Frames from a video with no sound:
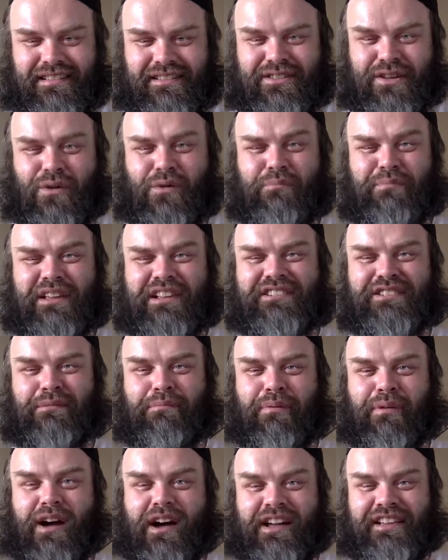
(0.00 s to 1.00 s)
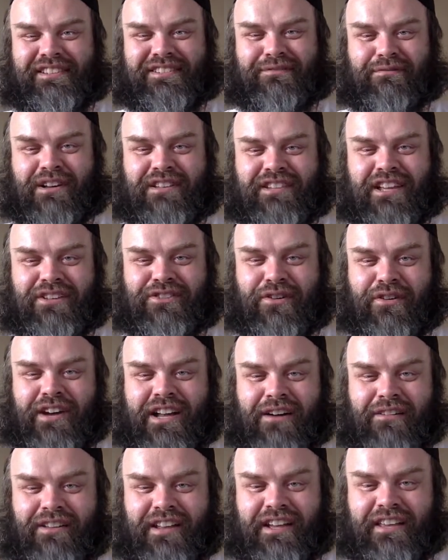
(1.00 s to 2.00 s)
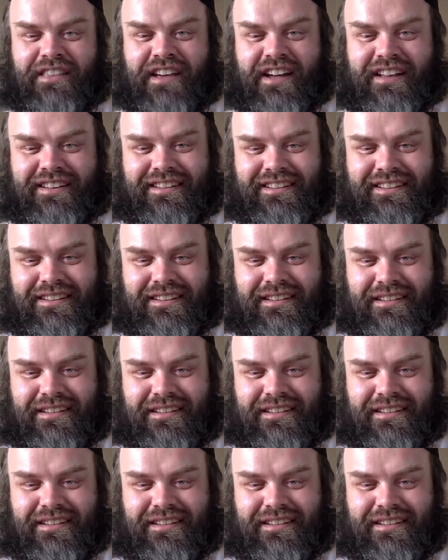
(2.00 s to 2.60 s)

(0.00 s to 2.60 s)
Don't be surprised when they turn out like that.